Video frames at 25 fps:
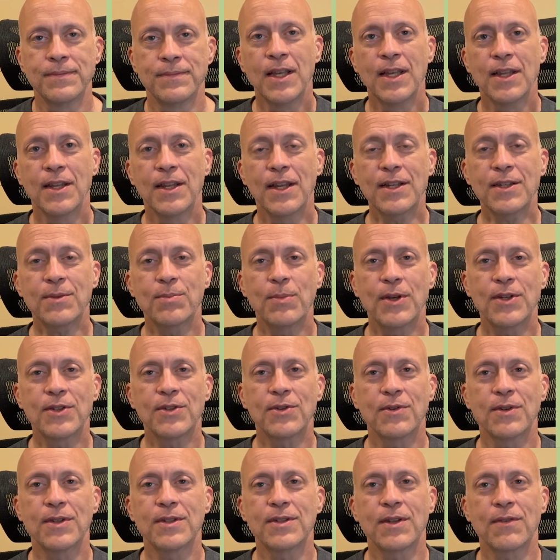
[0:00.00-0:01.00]
Next measure
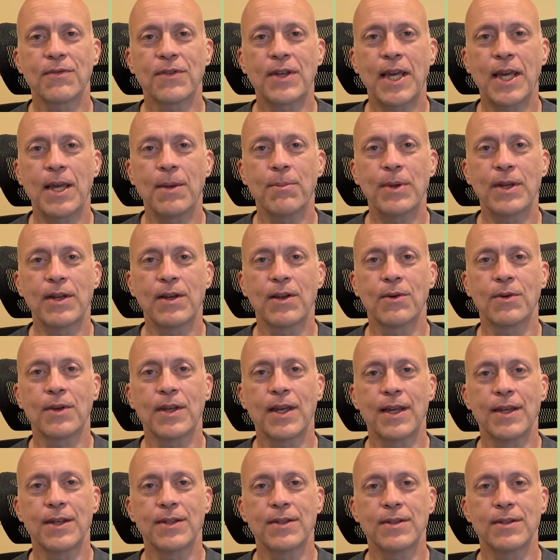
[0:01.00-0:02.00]
is of camping
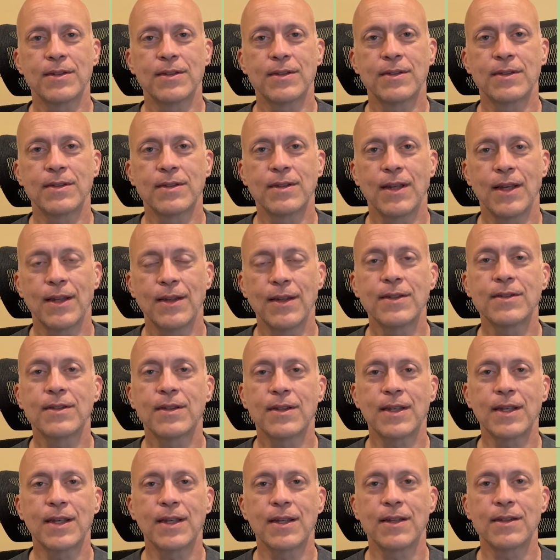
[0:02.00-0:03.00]
locations, and this
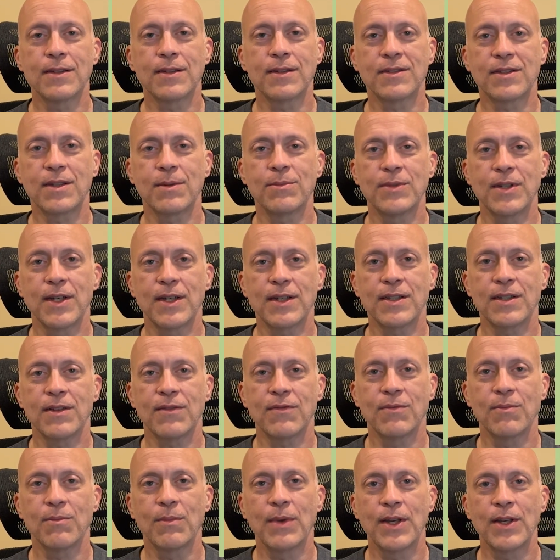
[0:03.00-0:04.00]
again is a
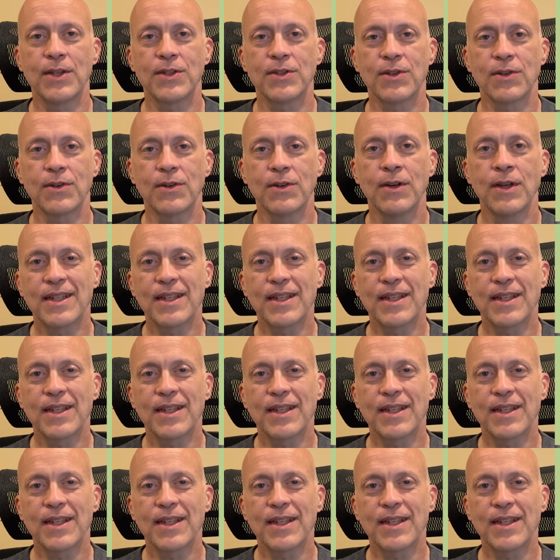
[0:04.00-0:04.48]
subjective measure.